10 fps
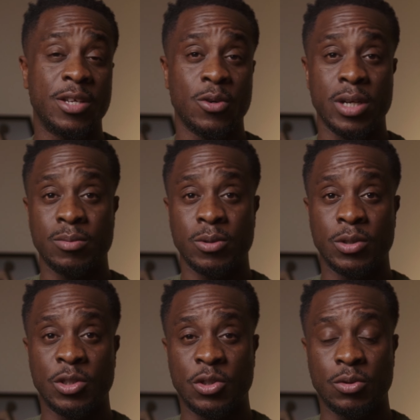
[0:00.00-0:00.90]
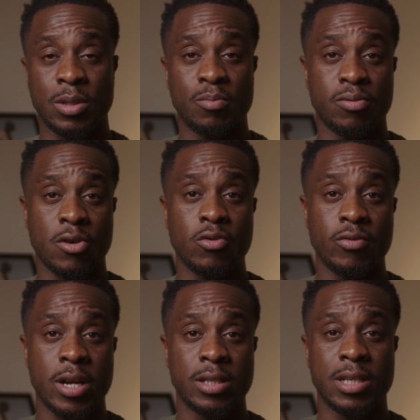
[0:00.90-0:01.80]
you're able to shoot in
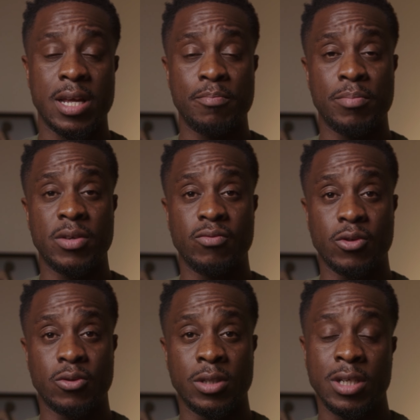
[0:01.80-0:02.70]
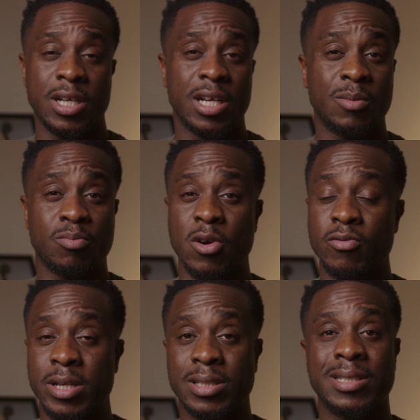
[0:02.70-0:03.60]
ProRes and B-Raw. And the
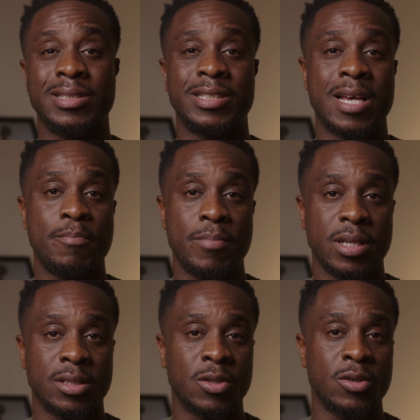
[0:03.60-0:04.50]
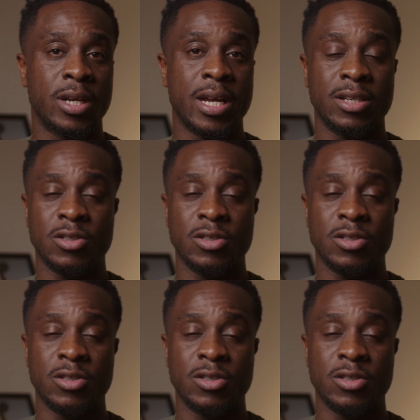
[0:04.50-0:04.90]
ProRes is 10-bit, so you're getting